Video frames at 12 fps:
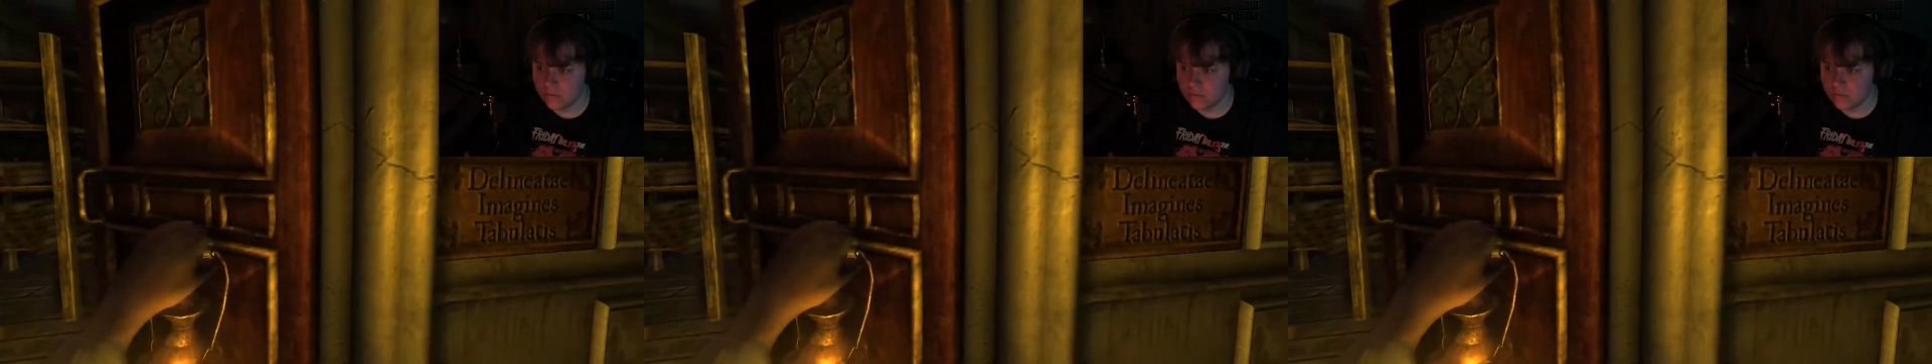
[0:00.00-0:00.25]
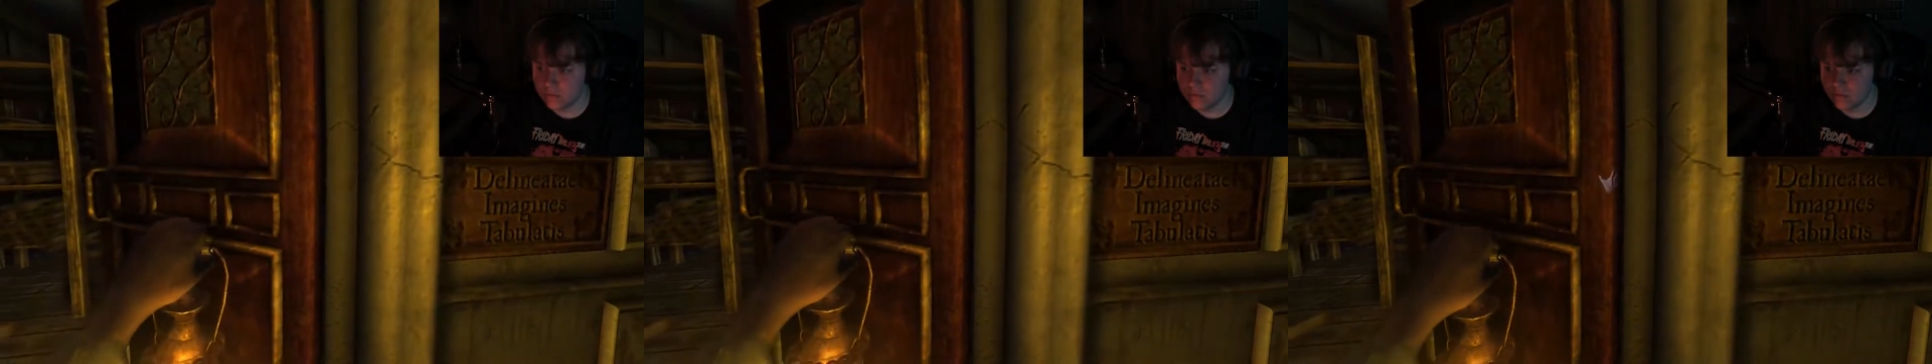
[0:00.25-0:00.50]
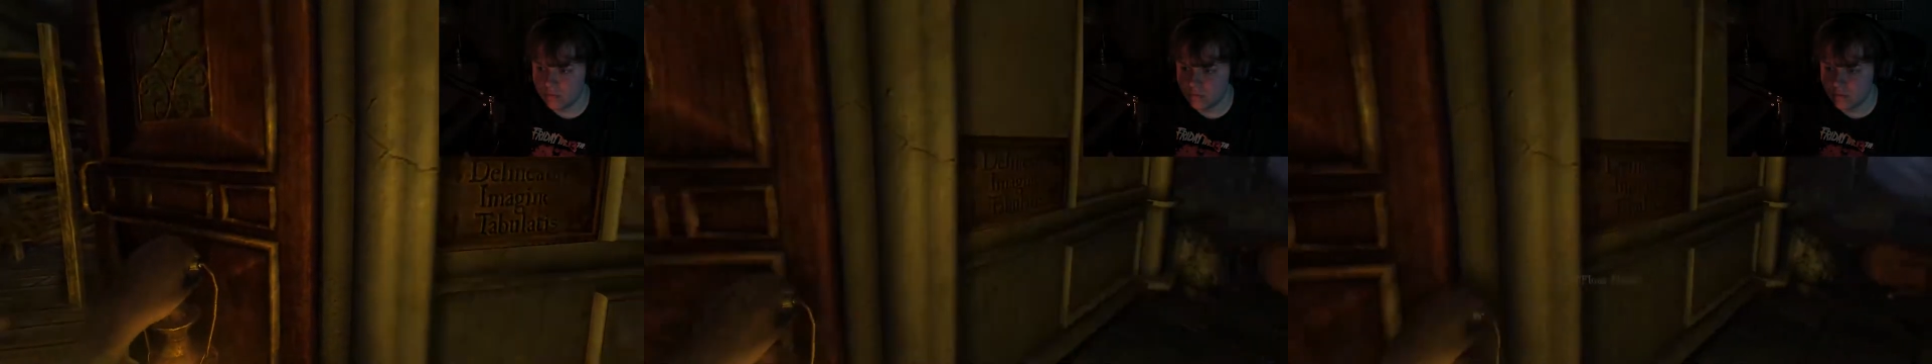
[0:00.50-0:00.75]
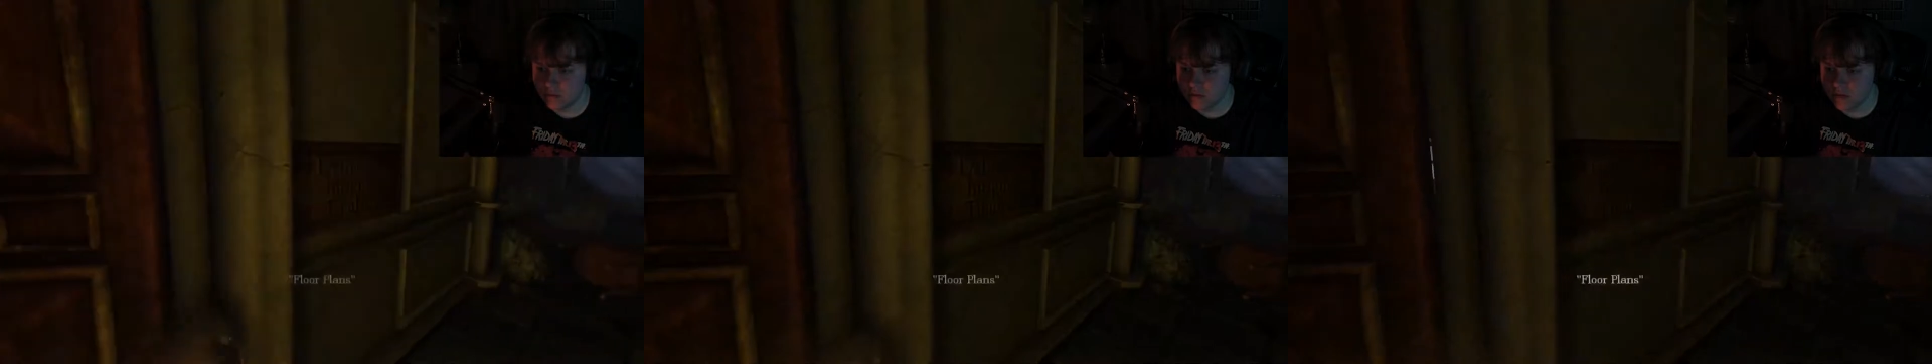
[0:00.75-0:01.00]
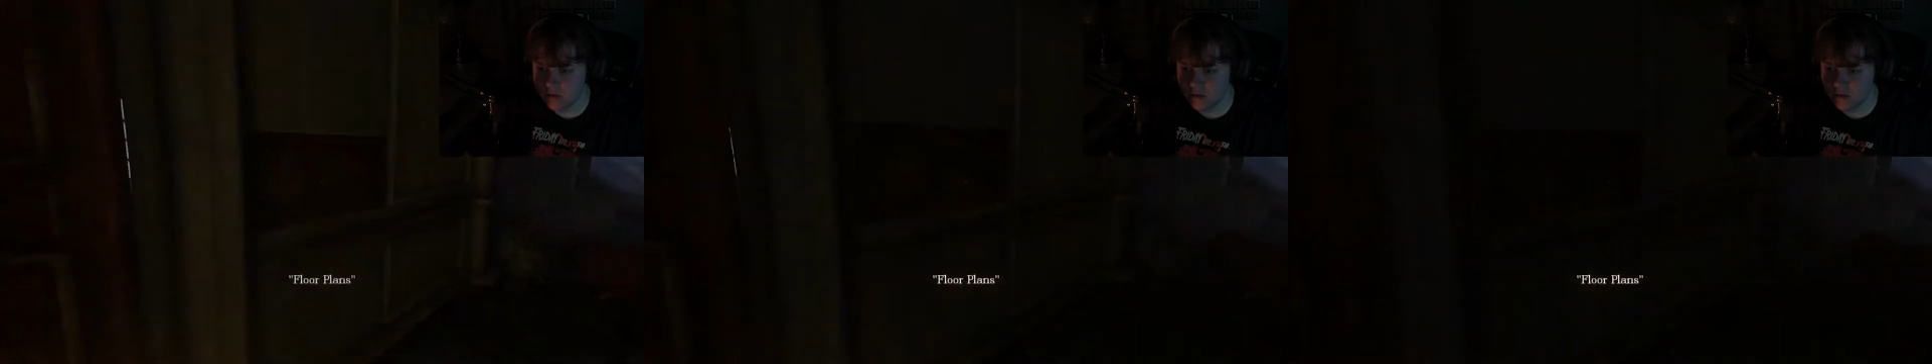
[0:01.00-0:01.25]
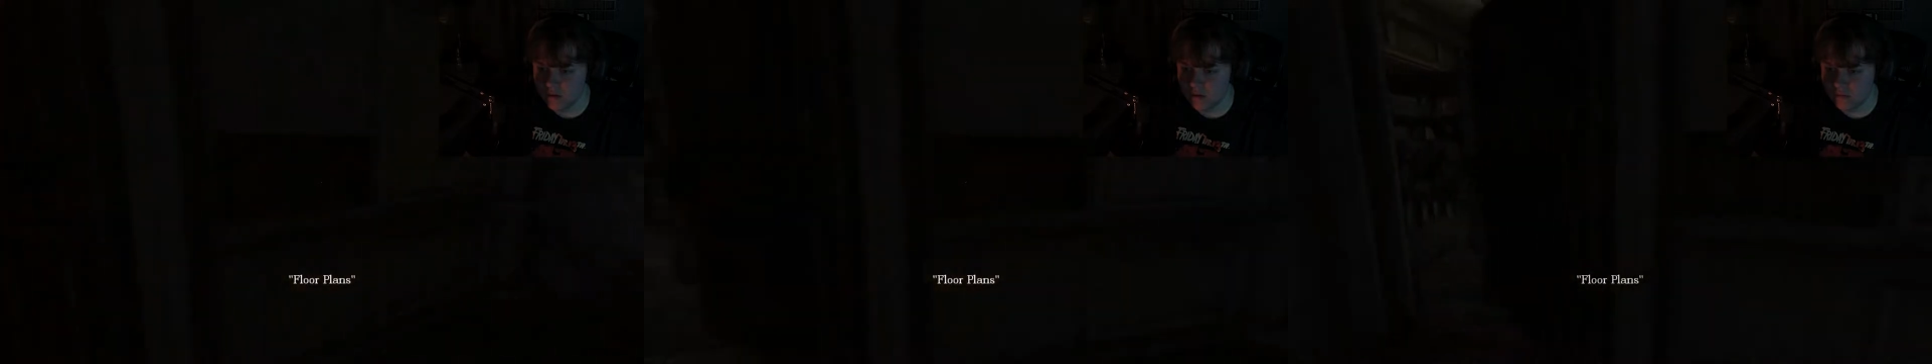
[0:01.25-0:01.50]
What does it say?
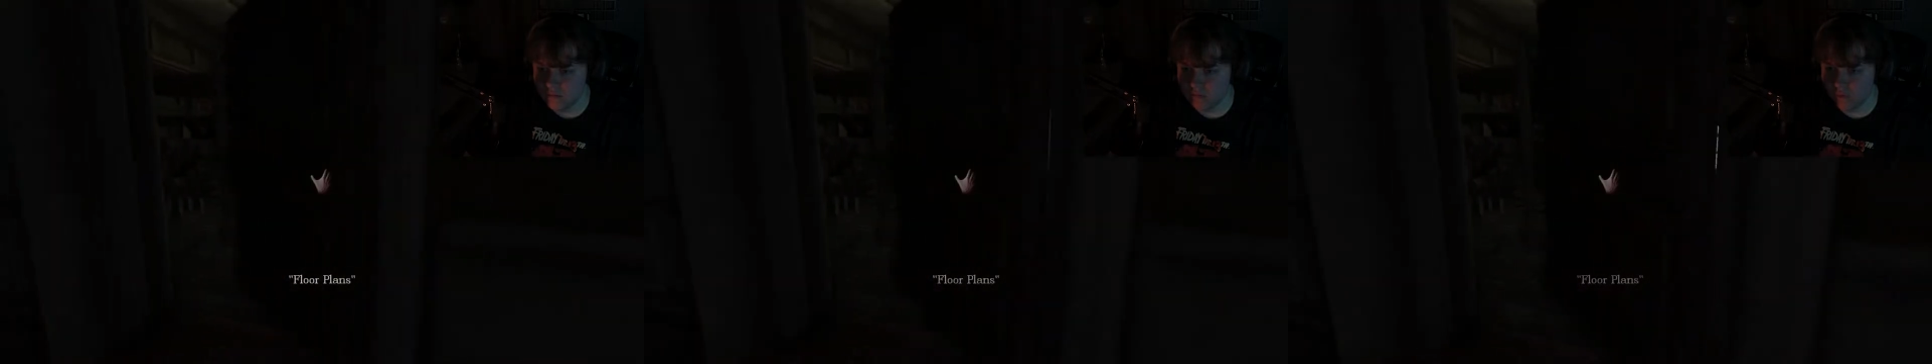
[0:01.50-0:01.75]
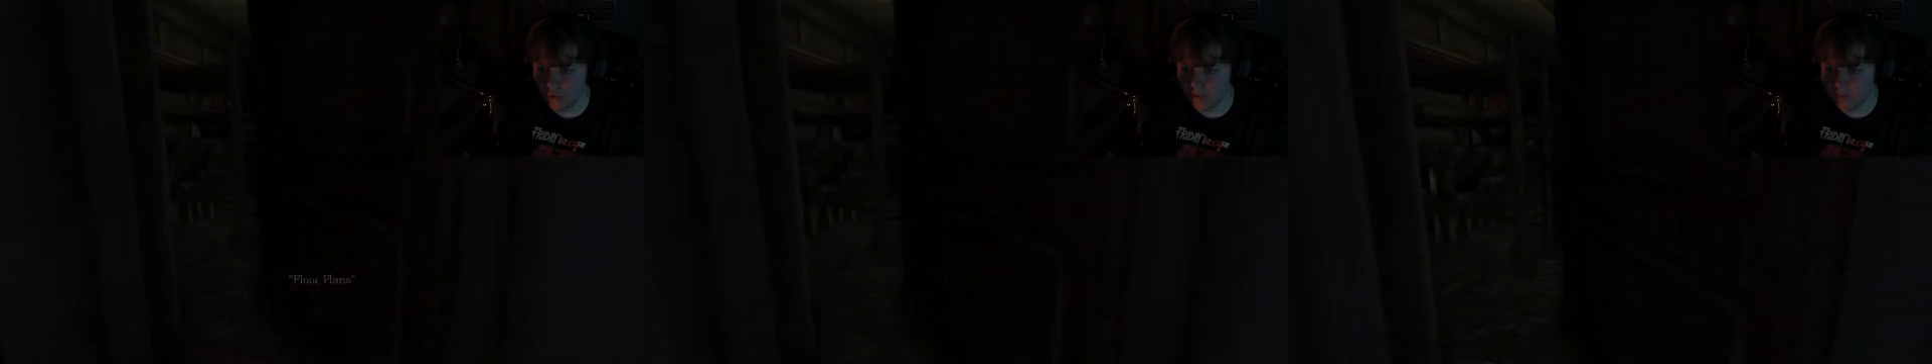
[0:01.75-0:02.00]
Floor